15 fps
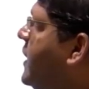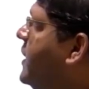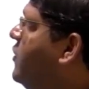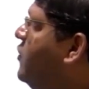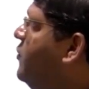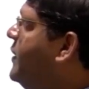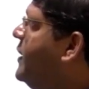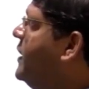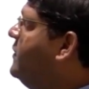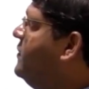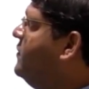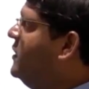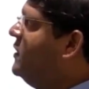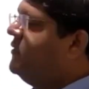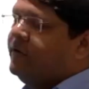and omega
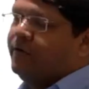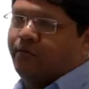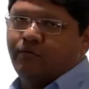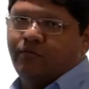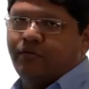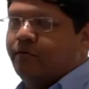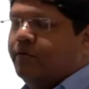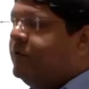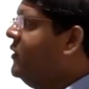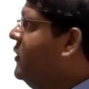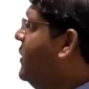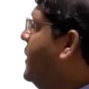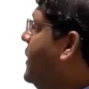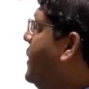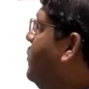is 3120. In